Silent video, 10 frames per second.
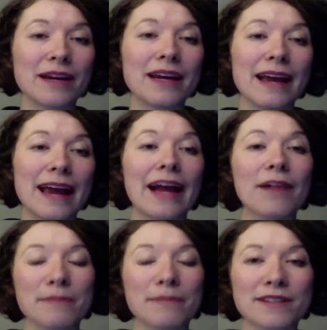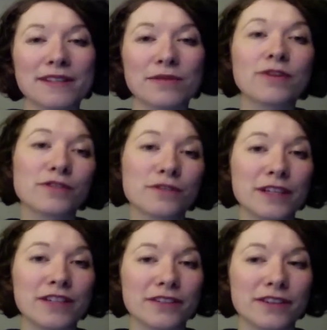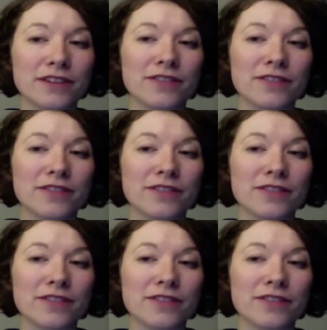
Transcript: help us with the research.